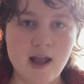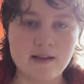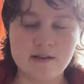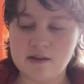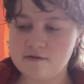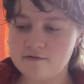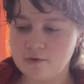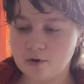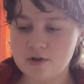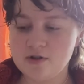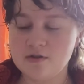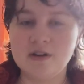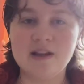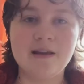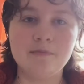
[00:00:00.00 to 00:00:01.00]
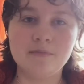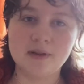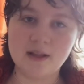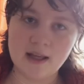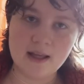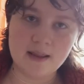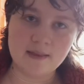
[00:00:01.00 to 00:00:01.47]
And then they force you to keep
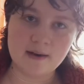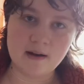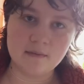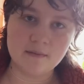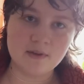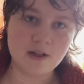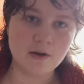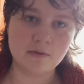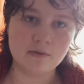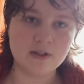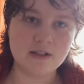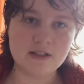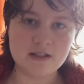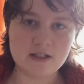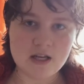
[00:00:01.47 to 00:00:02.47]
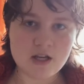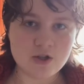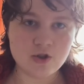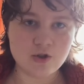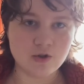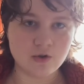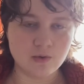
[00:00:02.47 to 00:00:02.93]
playing them. They don't really
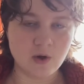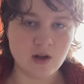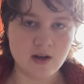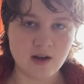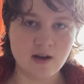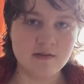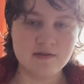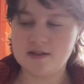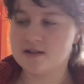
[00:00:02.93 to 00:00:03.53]
teach you enough to